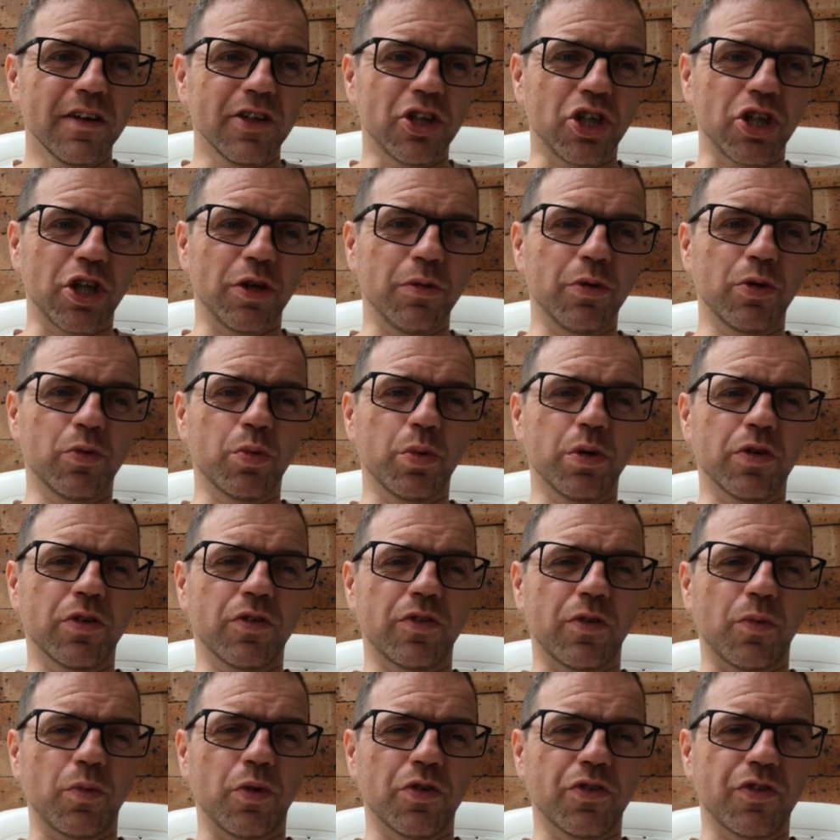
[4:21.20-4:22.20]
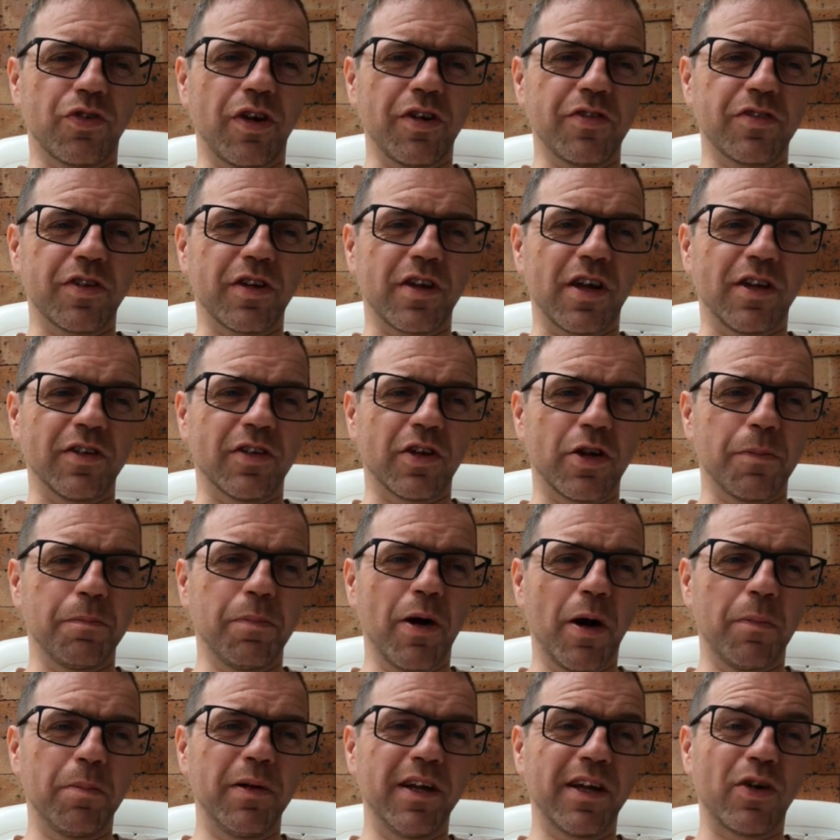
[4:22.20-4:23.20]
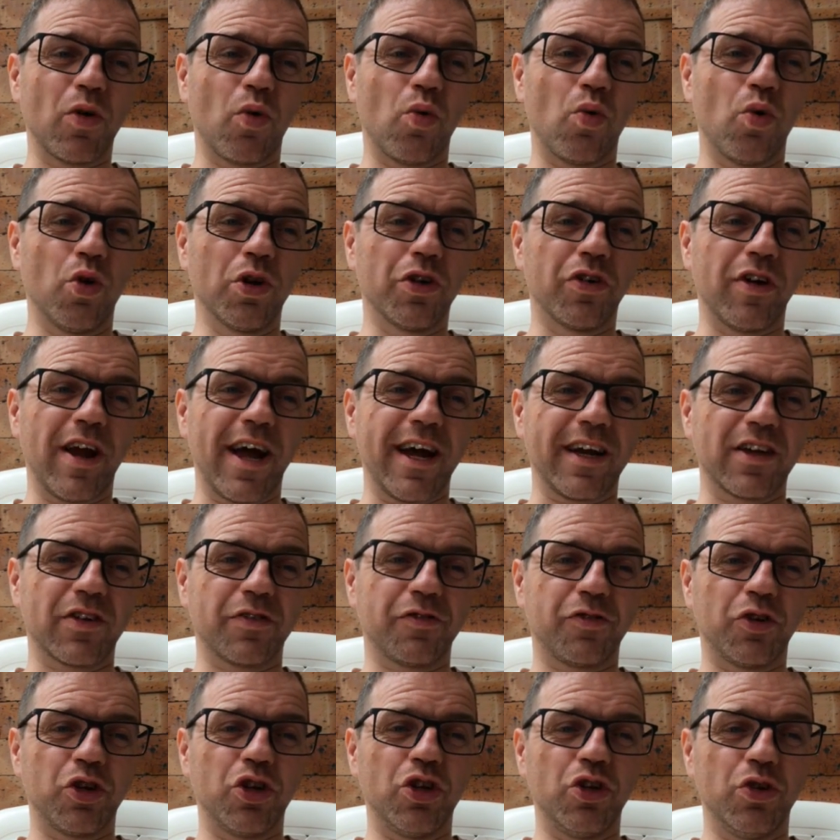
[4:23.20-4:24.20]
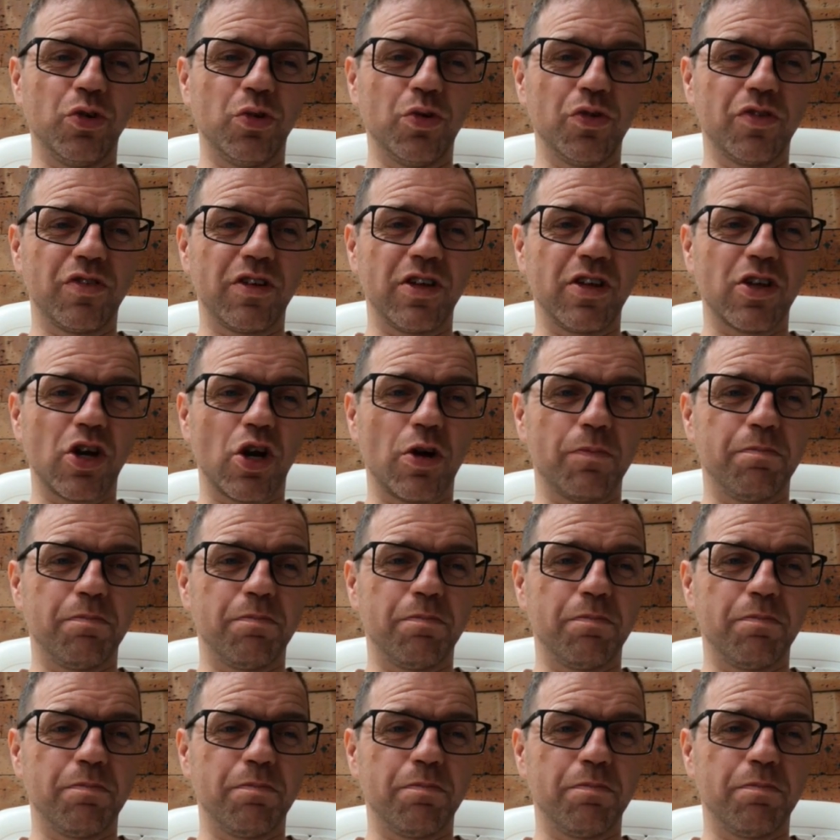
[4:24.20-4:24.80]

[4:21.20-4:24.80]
Sherwood was arrested under the Public Order Act for using